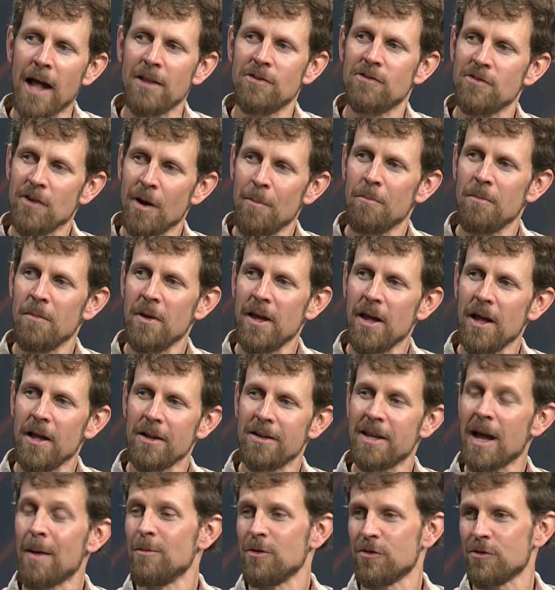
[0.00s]
some
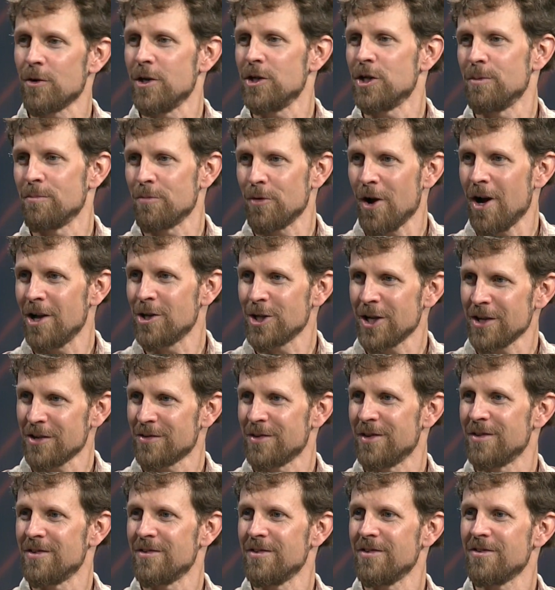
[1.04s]
demonstration projects
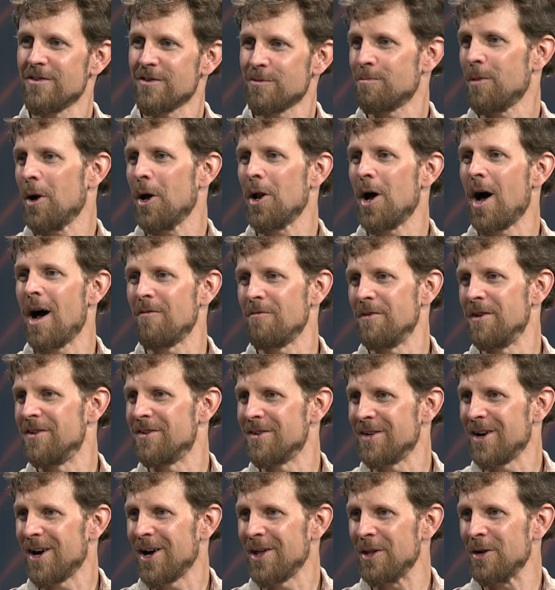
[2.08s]
that spun off
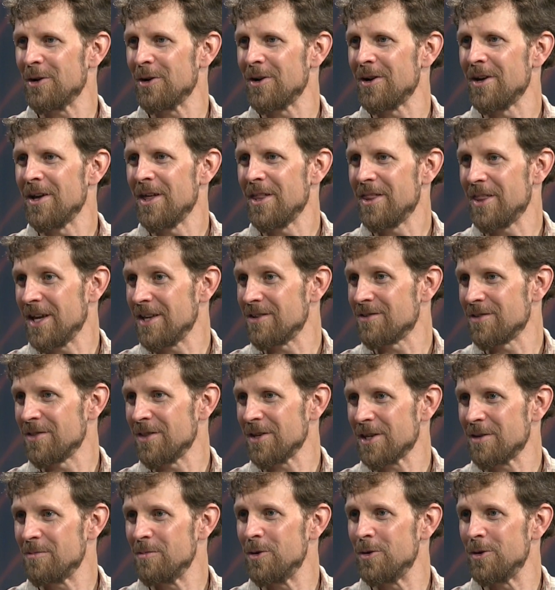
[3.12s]
into other things in the
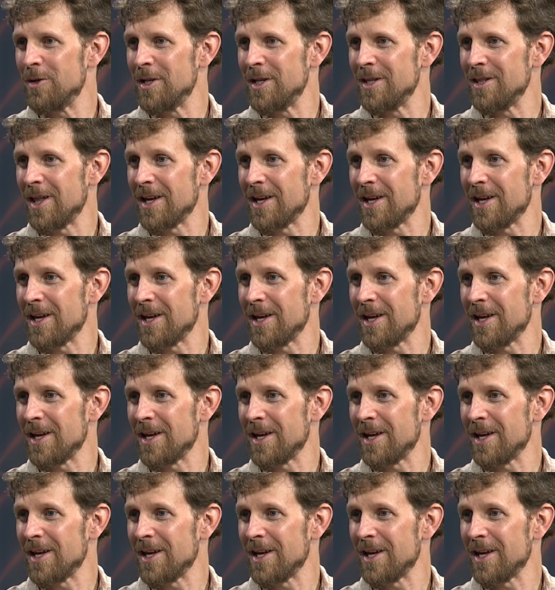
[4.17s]
community,